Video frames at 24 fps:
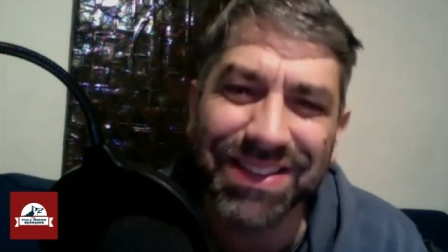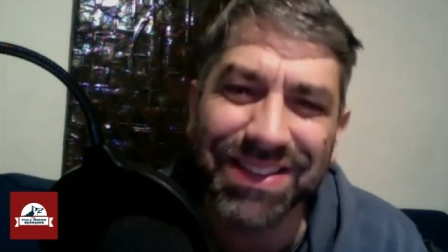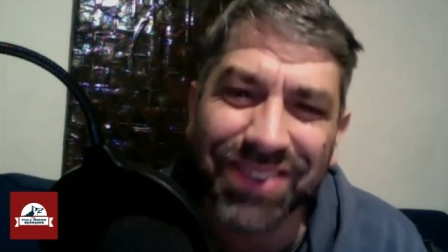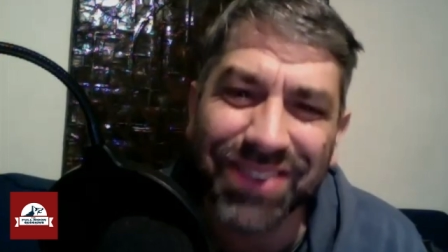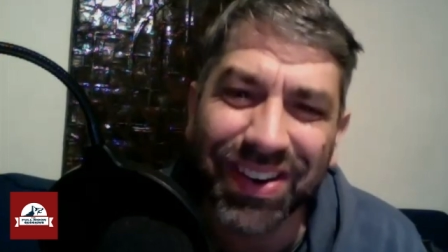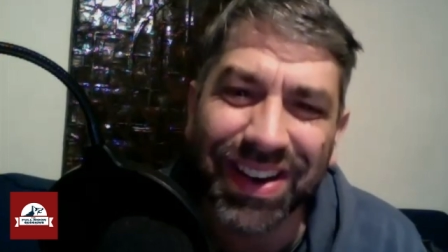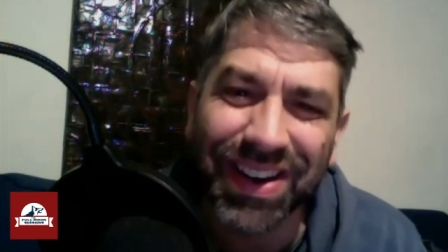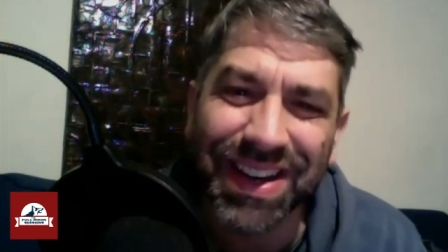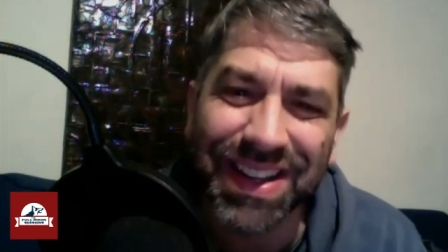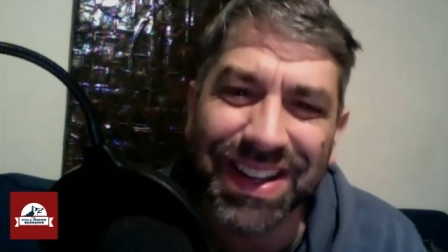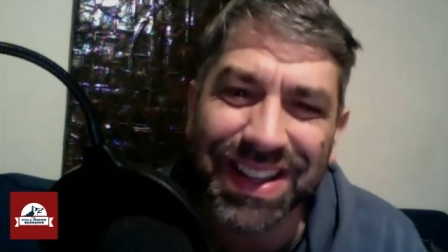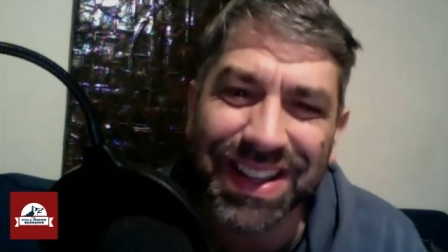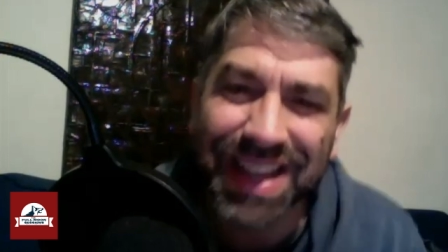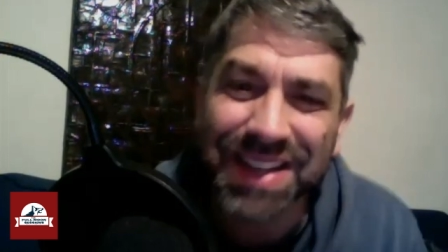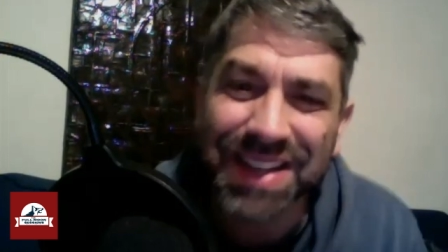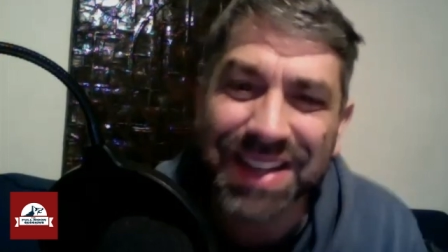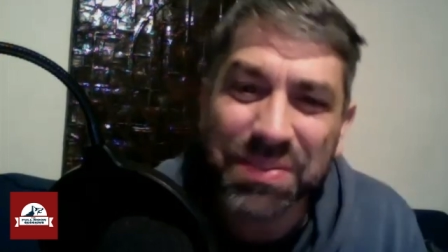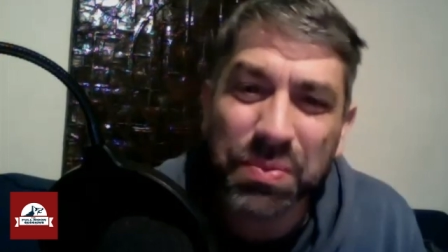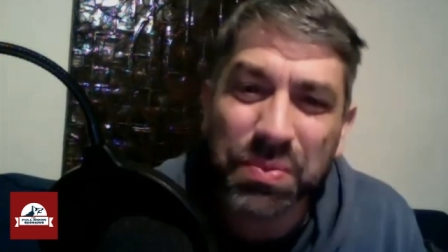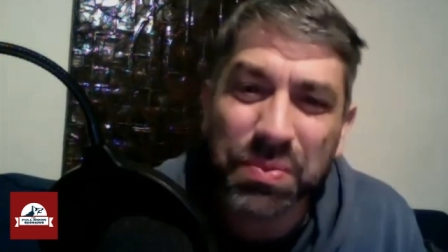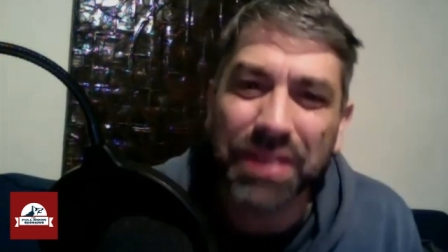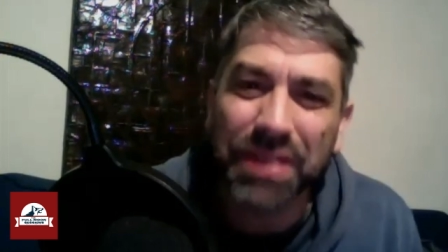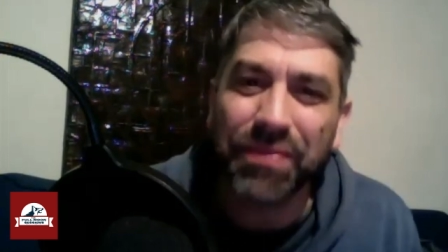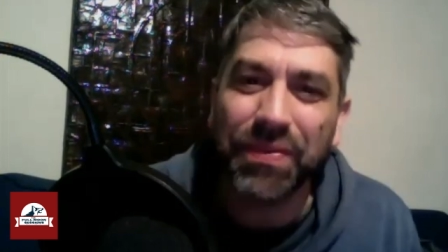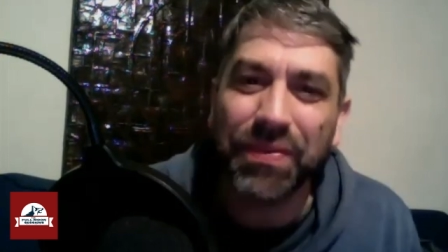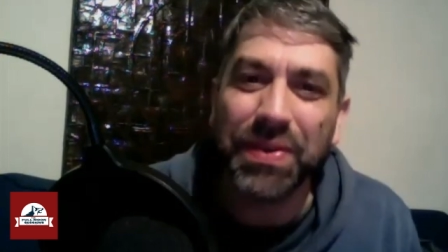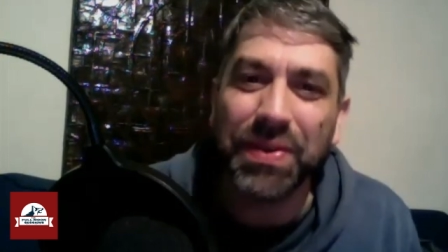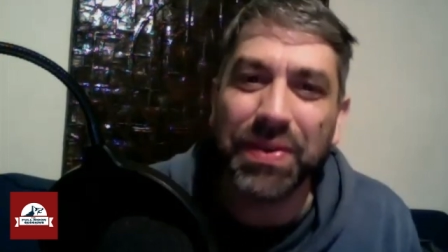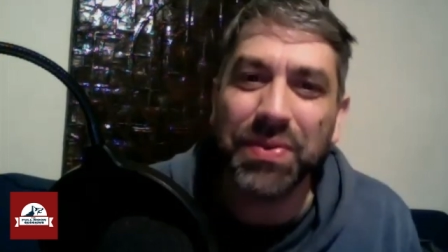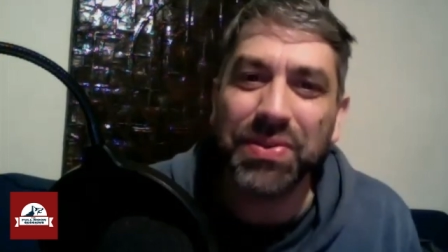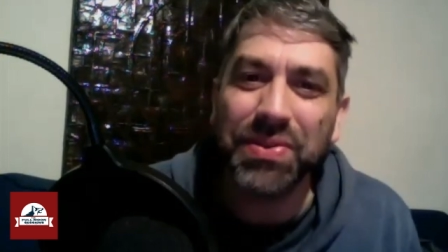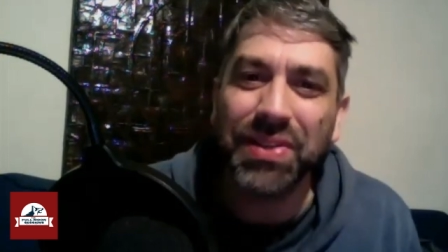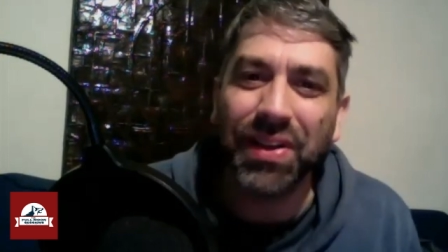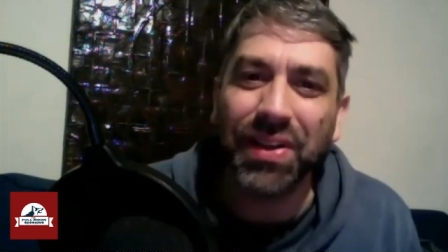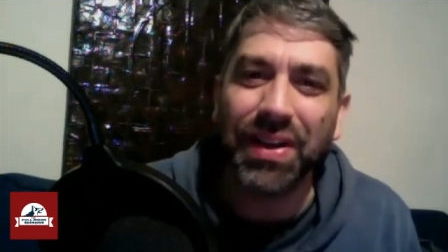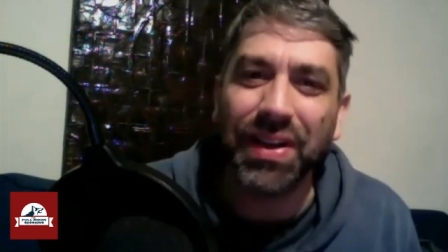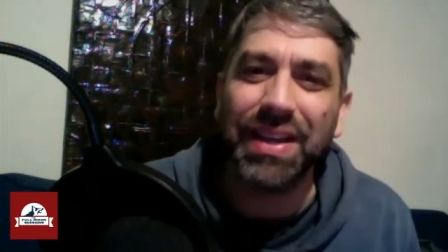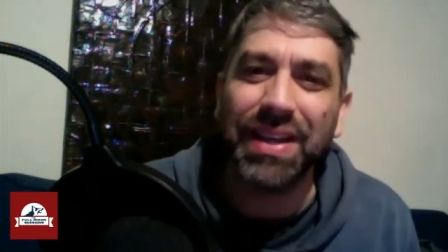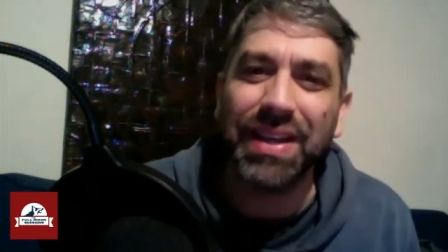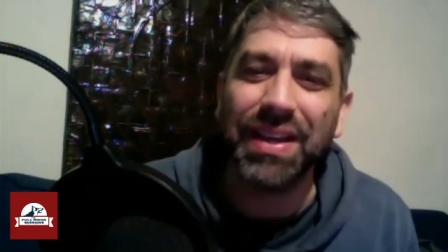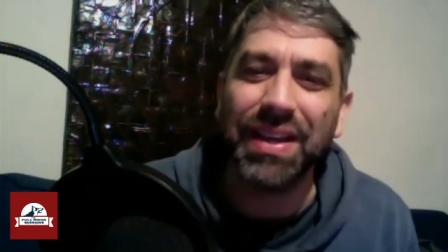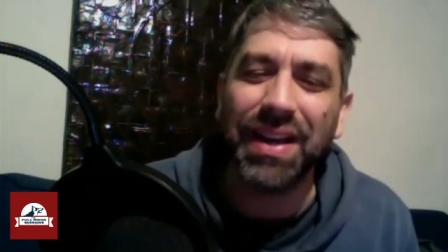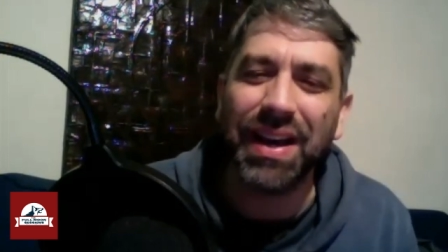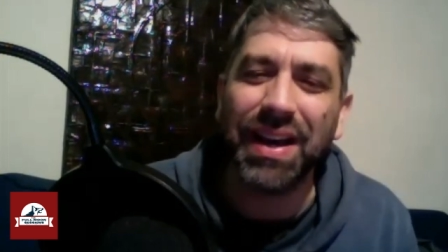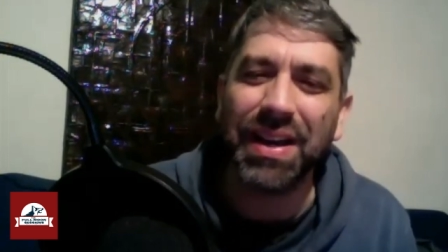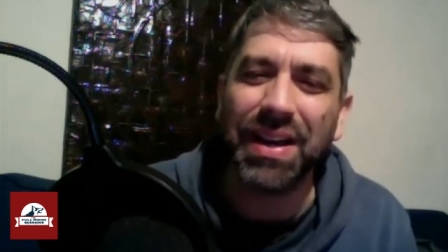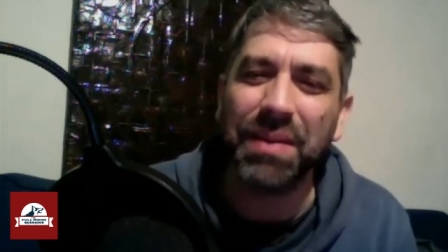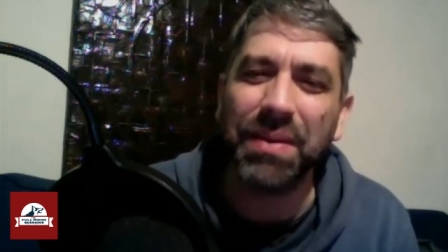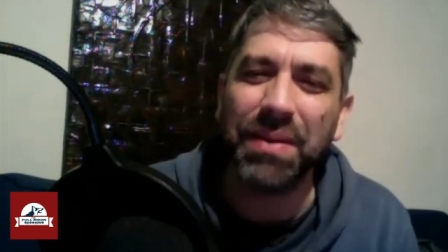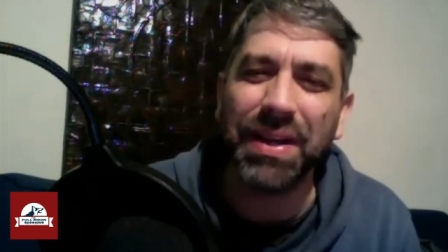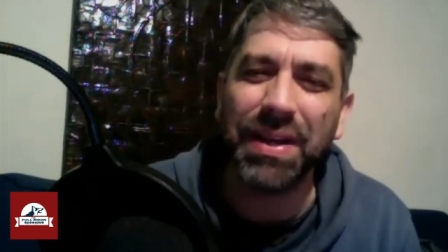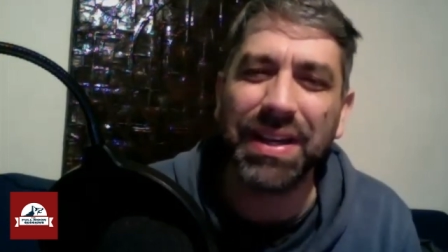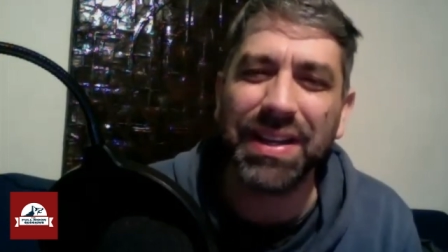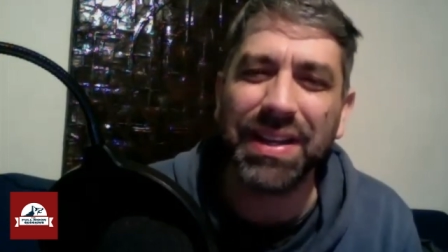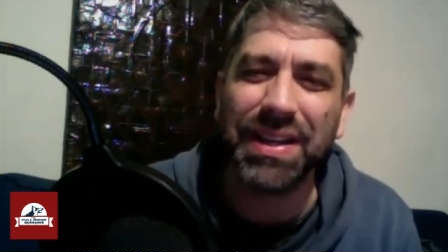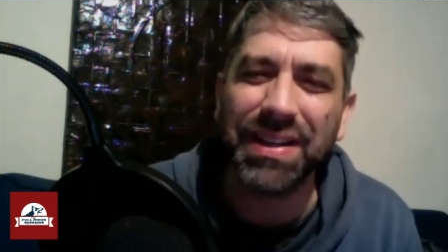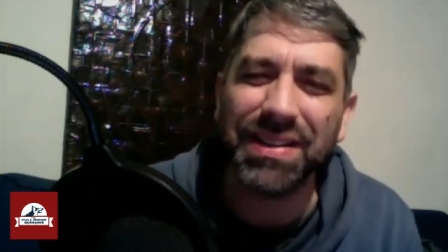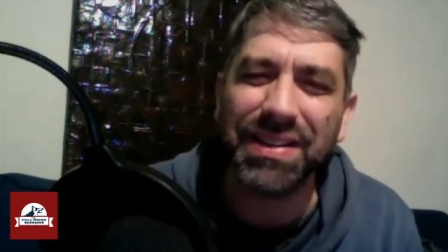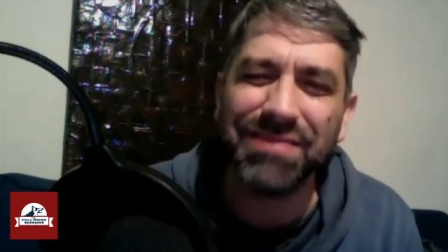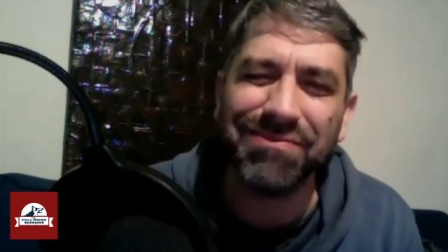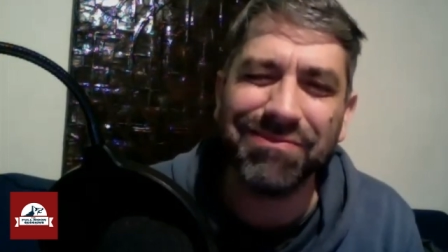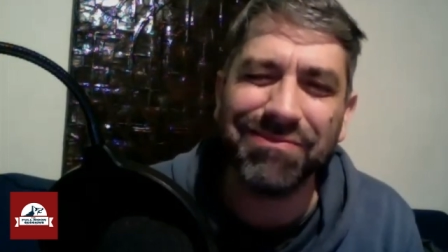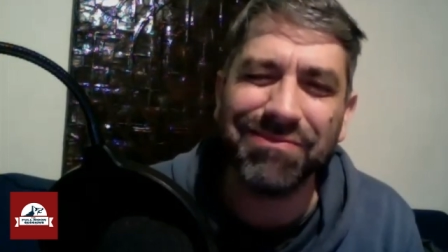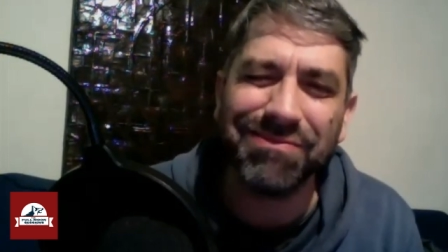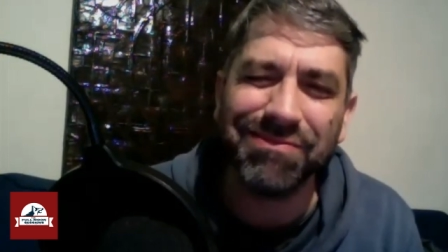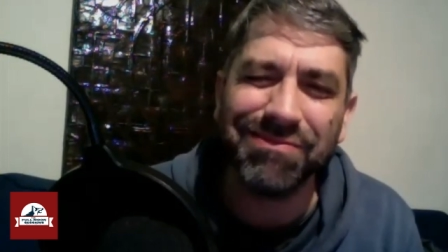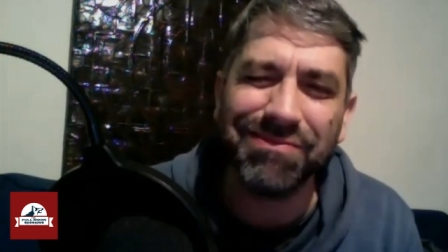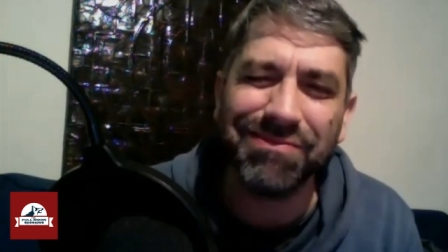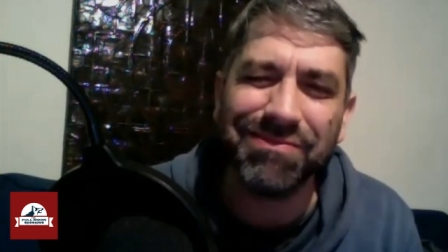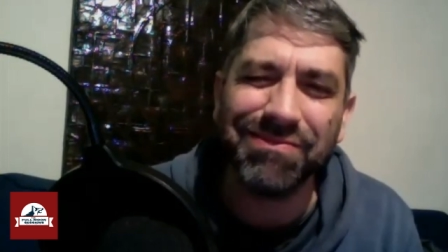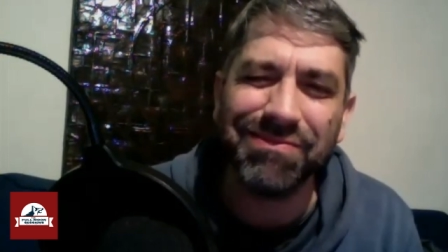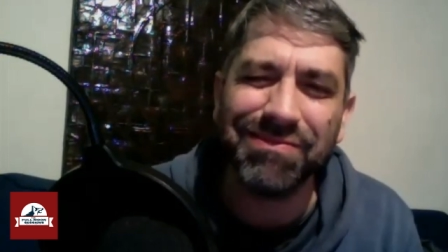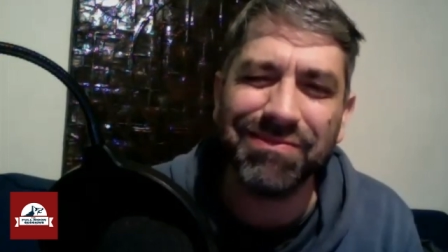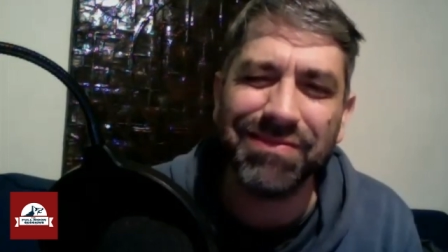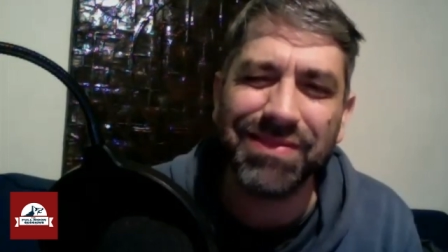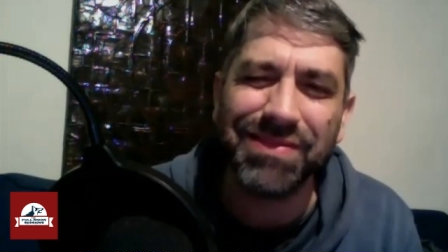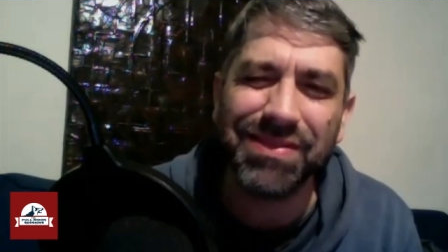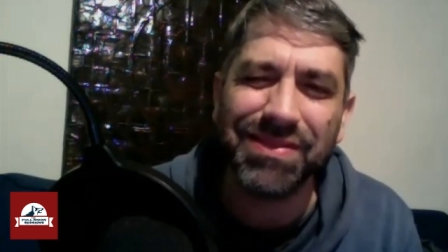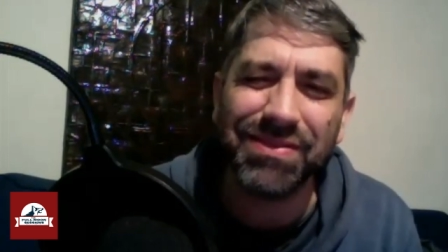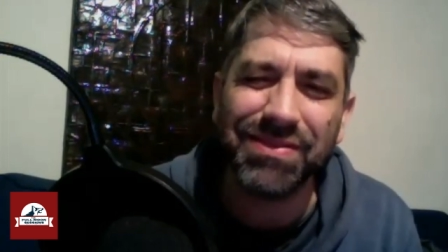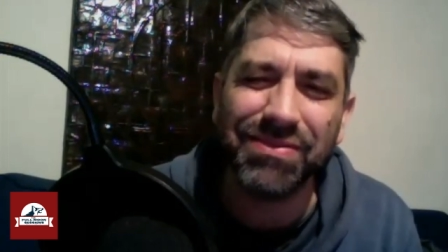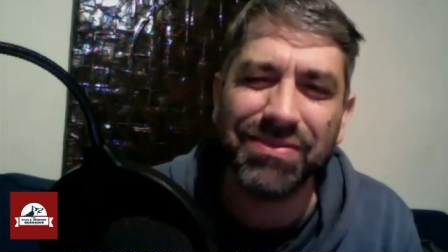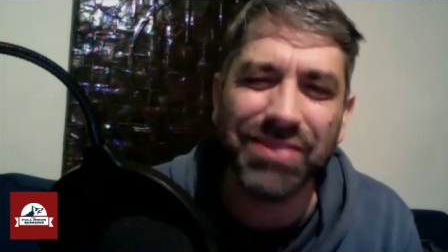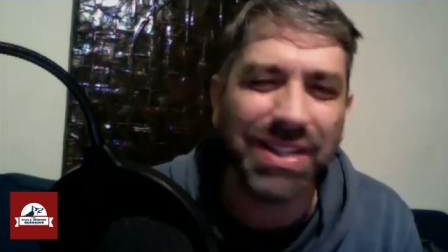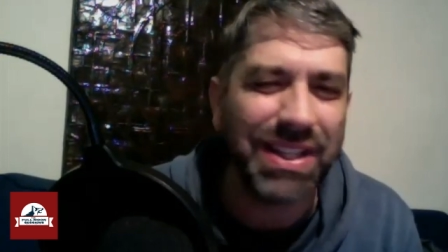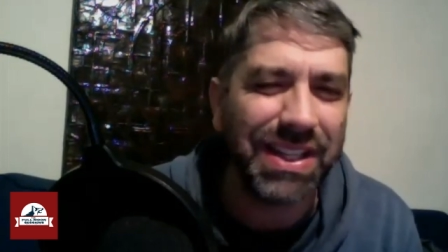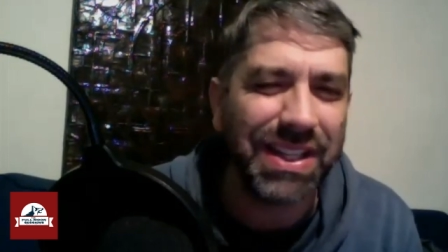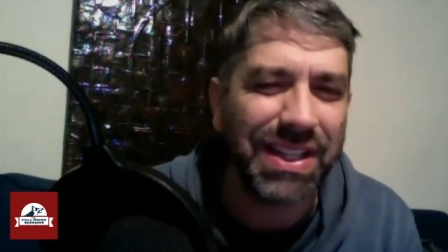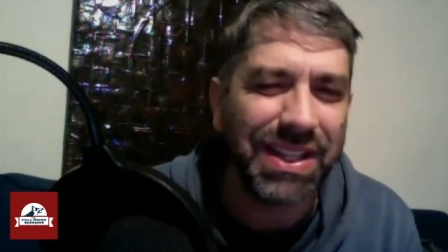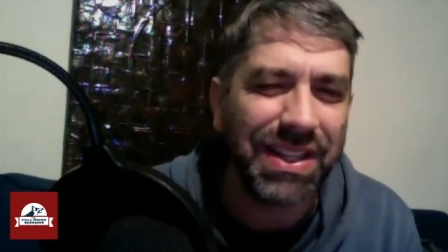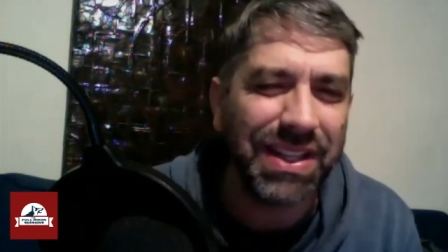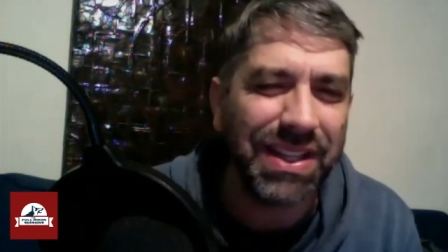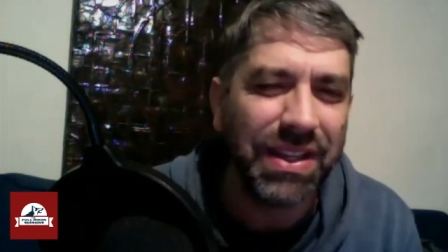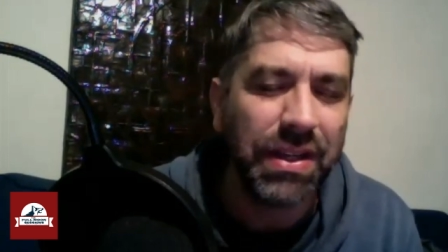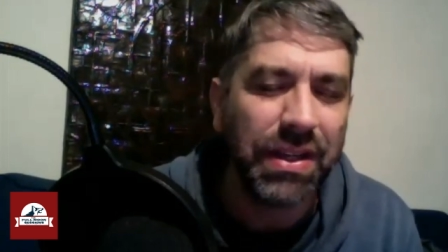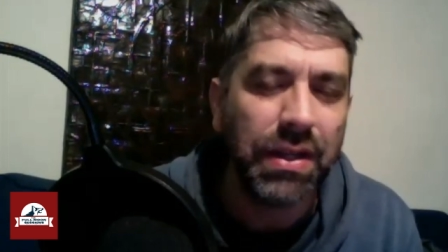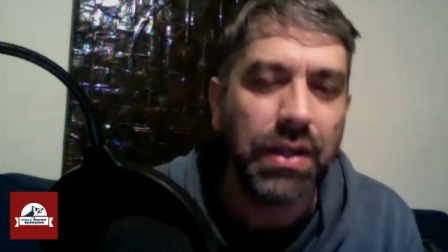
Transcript: right. That's what it feels like, and I'm like, mm, yeah. really.